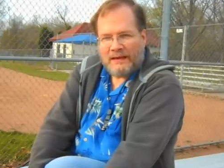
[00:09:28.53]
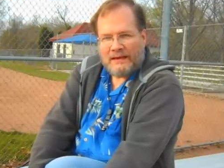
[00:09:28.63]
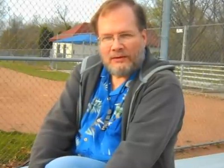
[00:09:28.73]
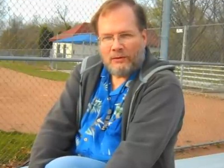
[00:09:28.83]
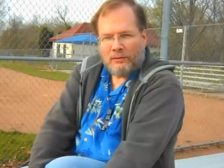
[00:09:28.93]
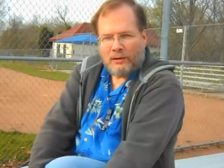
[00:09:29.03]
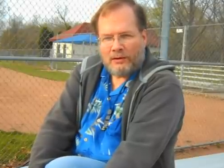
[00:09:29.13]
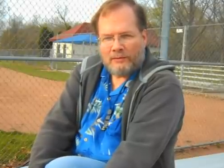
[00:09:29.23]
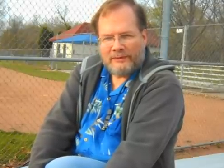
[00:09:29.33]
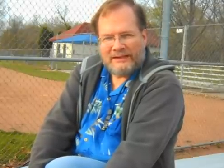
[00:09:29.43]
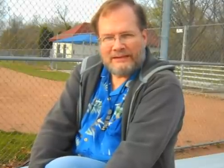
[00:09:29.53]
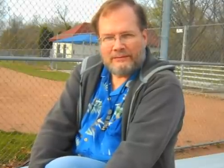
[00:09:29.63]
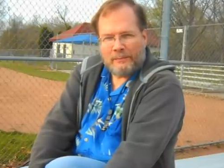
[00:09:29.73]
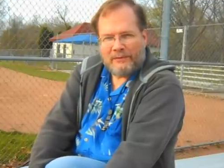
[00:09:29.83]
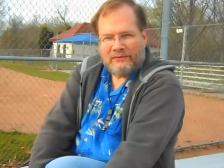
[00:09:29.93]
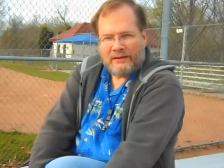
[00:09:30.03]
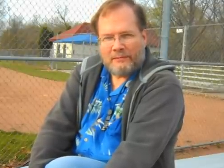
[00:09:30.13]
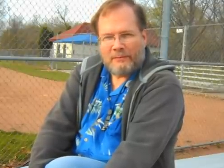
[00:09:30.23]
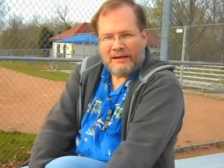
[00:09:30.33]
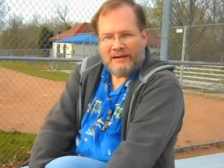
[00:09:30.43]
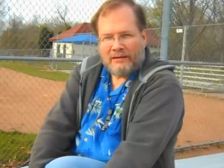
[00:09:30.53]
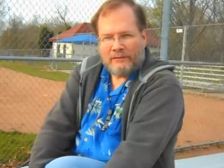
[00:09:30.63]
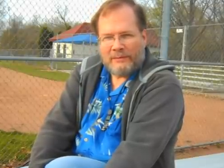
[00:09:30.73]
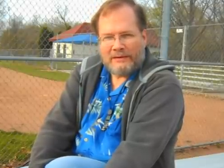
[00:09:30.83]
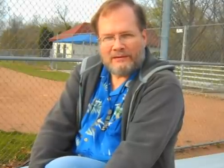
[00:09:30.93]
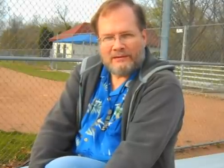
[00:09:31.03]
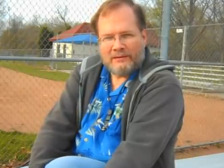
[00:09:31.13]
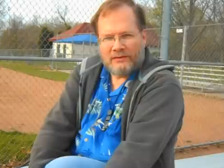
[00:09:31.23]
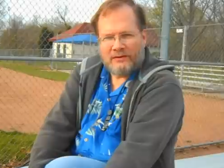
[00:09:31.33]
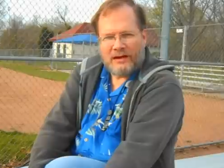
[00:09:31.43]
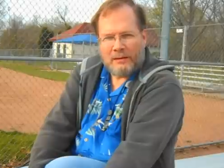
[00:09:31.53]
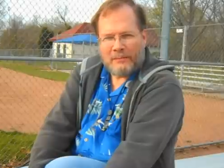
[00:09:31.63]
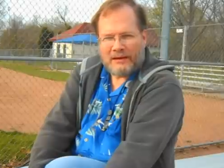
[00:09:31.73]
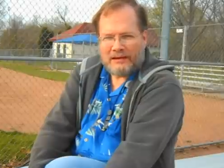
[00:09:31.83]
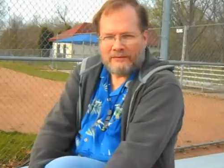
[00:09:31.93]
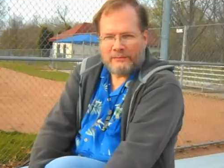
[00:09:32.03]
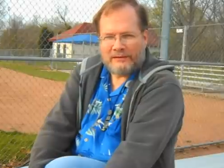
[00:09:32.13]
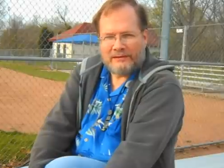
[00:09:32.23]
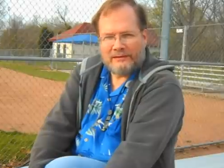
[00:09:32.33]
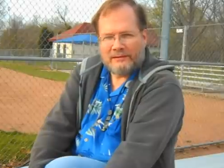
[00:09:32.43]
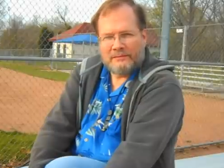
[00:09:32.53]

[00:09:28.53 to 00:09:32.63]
then they no longer really represent my government. They're not my government.